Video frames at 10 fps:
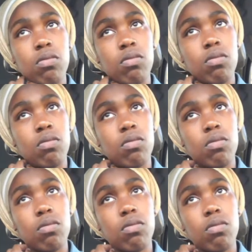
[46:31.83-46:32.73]

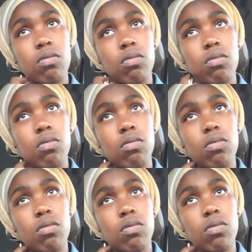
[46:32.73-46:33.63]

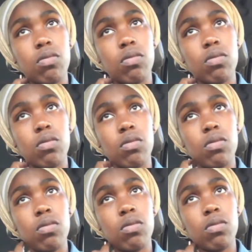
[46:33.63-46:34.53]

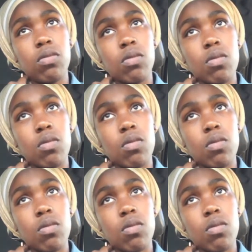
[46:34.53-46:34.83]
(silent)